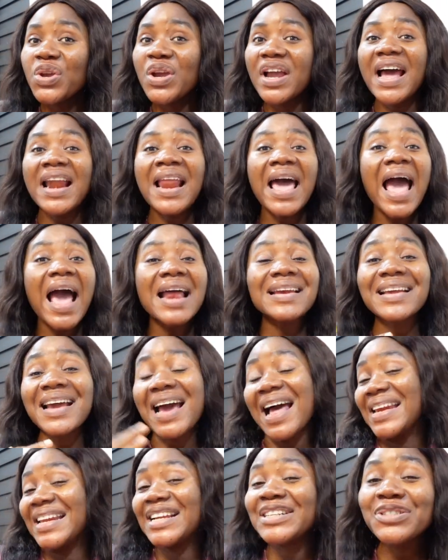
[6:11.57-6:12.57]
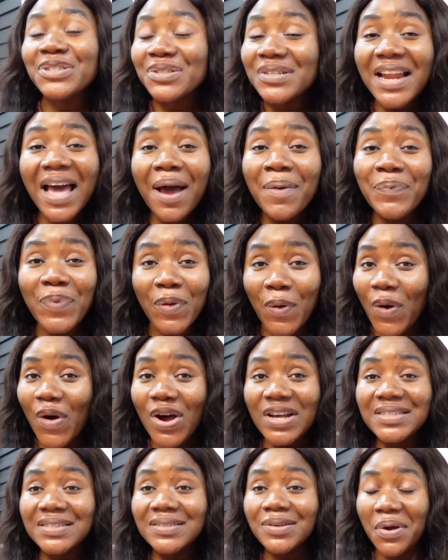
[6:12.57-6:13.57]
you can add calendula
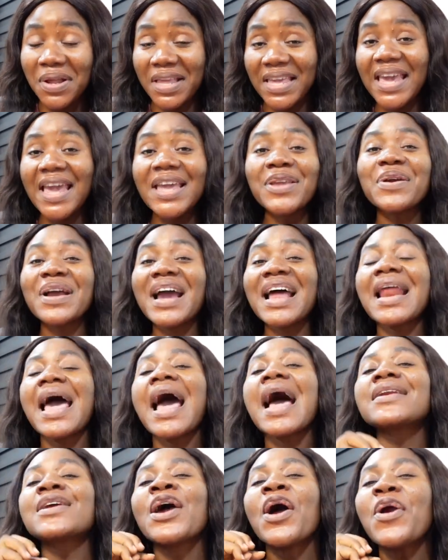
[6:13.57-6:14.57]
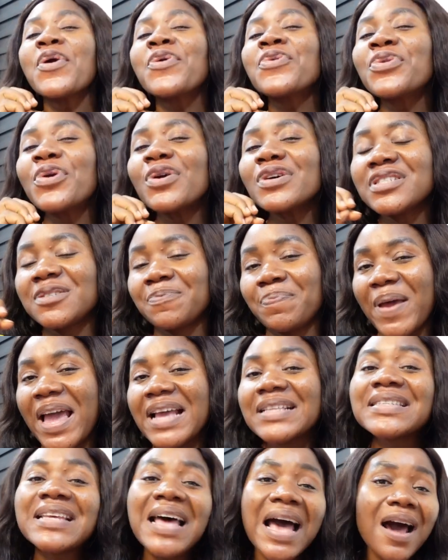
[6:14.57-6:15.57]
buds, okay, you can add rose
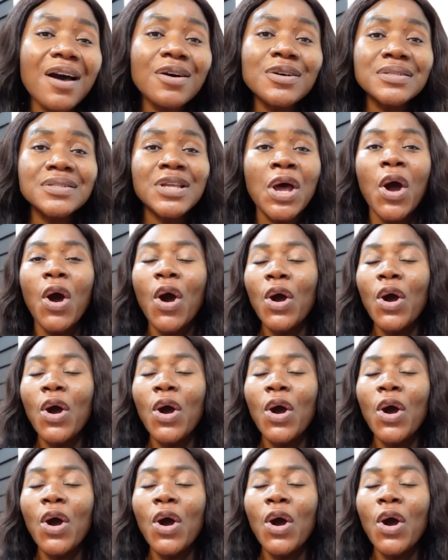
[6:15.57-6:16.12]
petals,